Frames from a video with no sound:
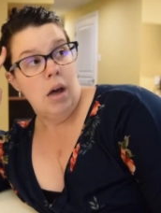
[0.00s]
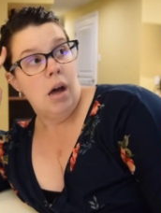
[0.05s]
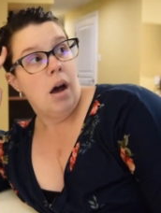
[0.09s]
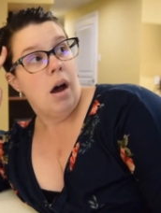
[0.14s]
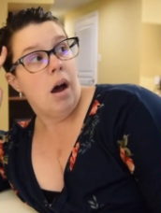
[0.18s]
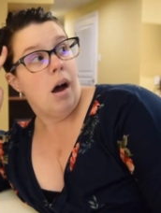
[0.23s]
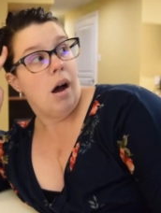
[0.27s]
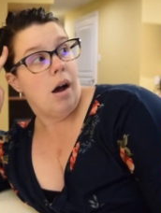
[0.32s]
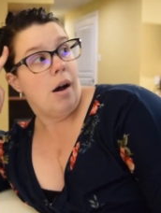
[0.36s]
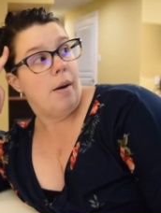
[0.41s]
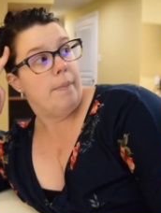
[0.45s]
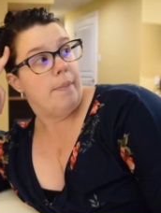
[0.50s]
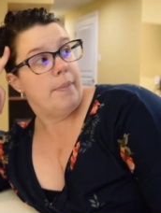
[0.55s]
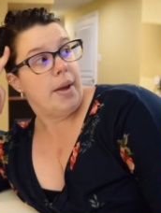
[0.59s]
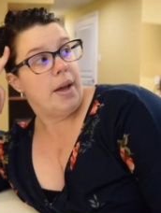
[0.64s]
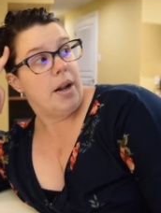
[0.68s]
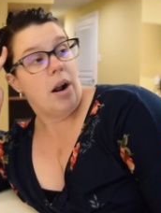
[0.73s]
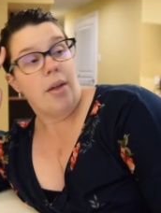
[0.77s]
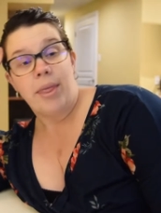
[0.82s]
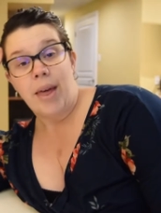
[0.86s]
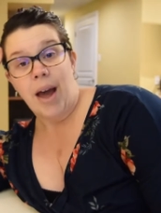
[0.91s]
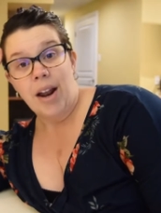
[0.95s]
And
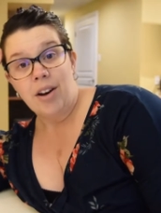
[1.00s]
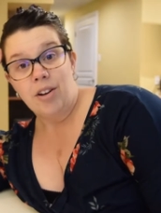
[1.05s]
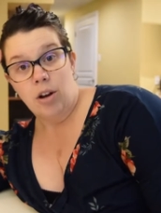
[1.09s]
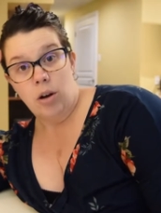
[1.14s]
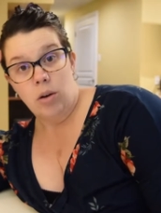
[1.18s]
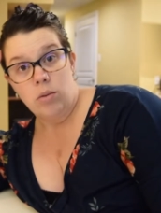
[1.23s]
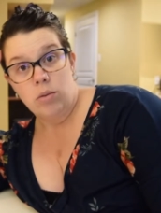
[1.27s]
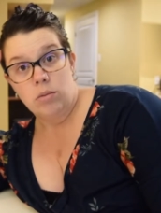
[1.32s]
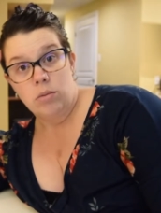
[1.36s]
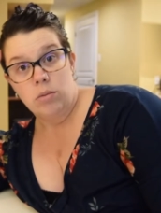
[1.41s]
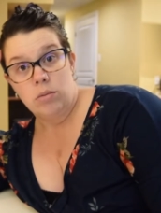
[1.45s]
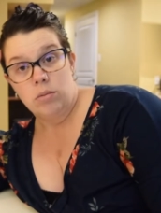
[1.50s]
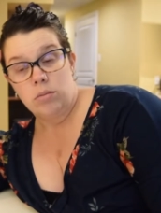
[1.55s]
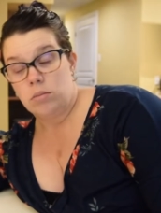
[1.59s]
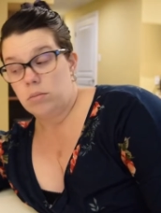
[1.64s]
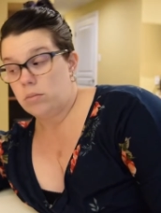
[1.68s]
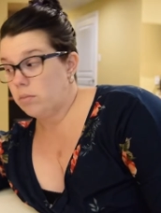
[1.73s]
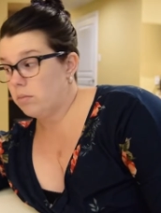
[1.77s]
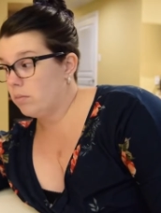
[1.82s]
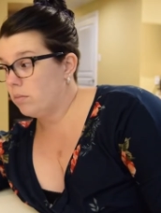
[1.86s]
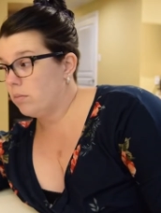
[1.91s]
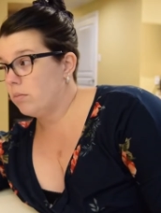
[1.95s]
on that note,
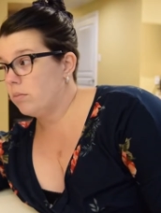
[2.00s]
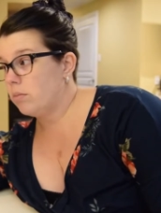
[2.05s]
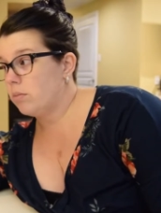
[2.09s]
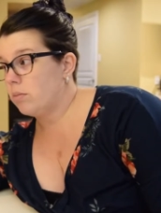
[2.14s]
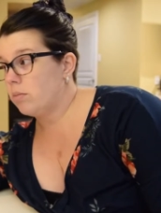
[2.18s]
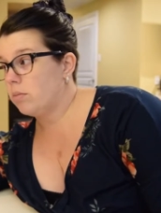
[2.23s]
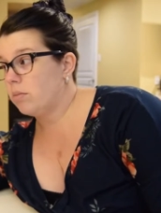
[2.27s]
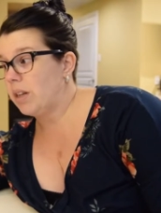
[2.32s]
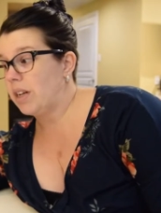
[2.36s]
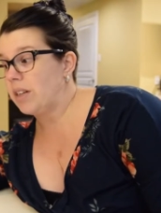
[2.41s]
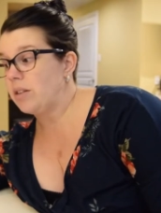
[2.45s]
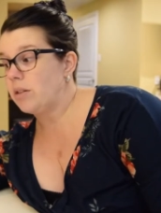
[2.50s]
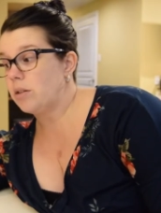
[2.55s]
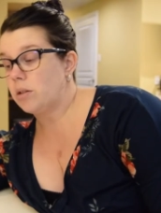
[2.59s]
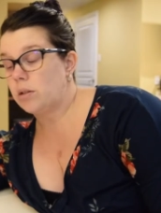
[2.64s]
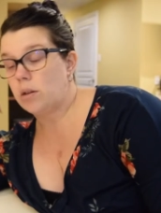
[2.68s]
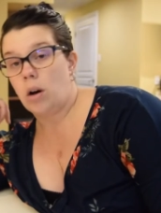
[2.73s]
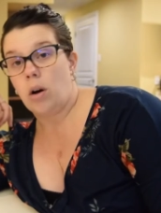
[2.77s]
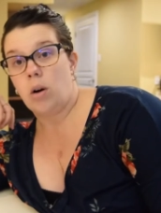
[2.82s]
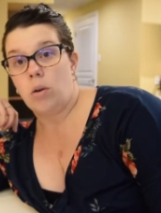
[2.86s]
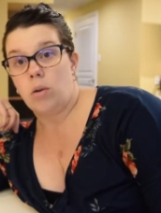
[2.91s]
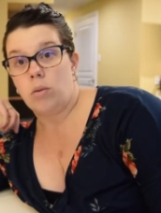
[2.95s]
let's
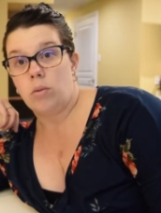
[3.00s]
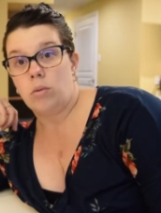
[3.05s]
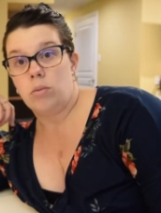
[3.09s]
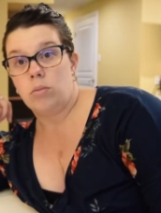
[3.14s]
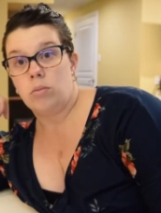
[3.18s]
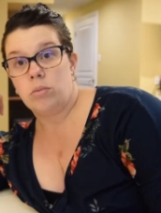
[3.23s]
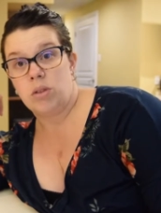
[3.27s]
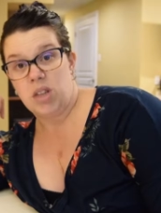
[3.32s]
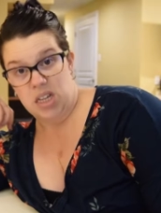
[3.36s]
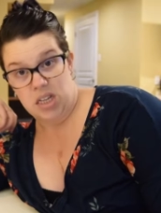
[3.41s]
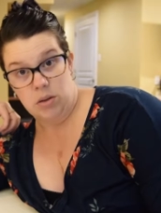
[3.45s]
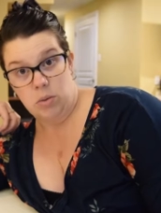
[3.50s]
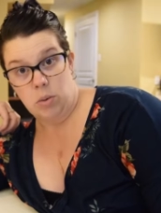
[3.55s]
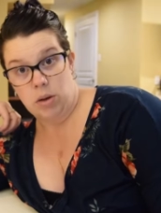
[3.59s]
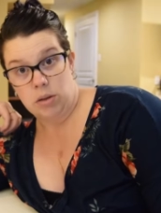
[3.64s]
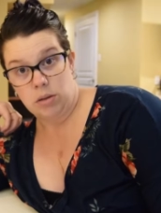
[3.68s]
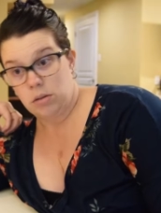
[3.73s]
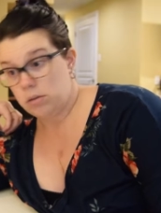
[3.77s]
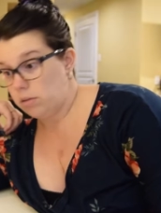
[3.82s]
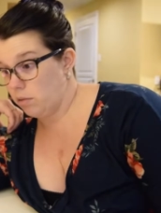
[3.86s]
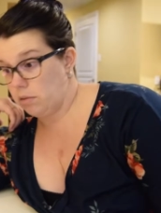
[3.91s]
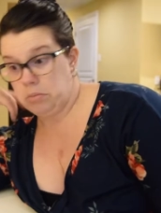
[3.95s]
sew these
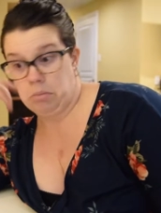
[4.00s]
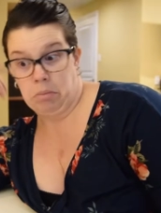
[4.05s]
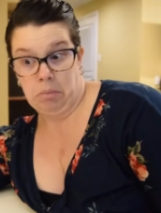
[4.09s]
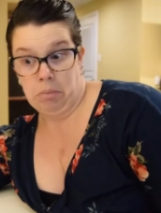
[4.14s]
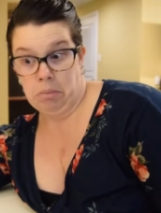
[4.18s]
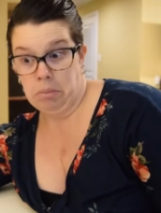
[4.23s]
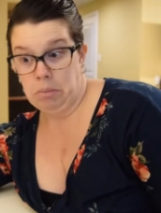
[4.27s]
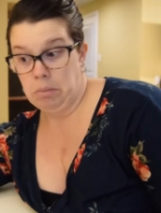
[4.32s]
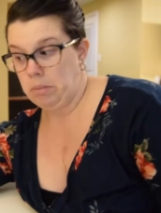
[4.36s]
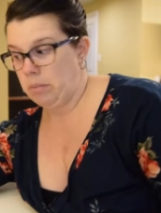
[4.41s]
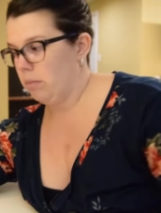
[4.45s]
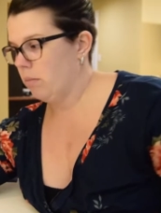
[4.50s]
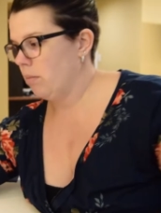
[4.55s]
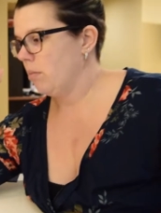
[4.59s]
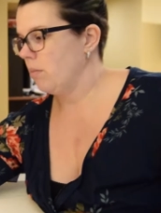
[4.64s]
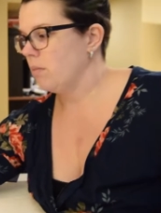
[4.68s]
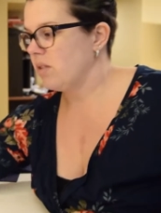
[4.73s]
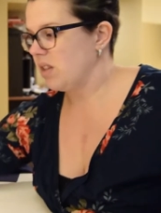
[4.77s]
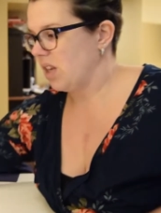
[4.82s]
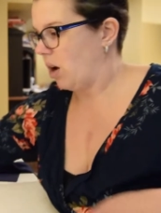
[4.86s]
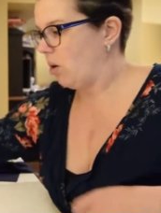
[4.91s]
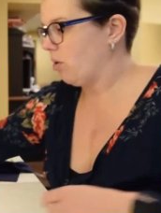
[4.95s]
ones.
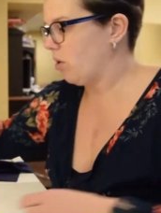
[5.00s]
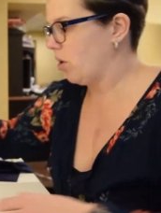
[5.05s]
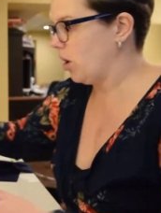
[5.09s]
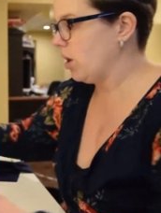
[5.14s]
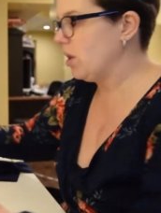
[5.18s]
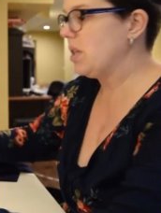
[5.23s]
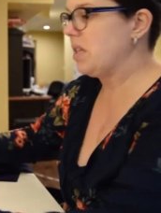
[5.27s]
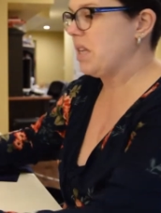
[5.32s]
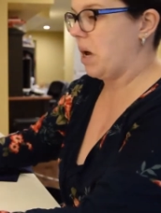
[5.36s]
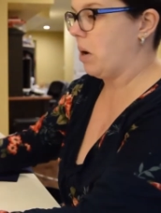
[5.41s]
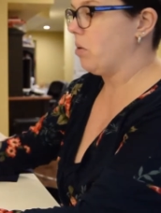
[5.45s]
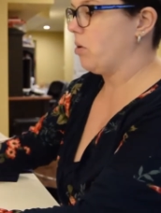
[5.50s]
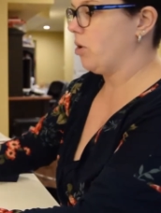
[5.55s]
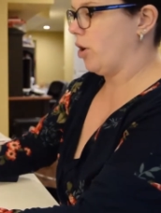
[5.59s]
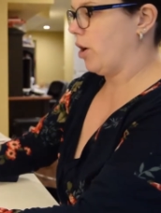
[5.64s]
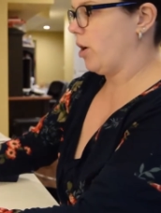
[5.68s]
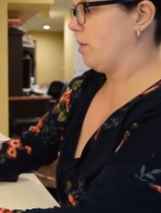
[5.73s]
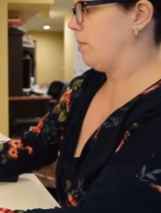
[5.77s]
Sound good? Sound good.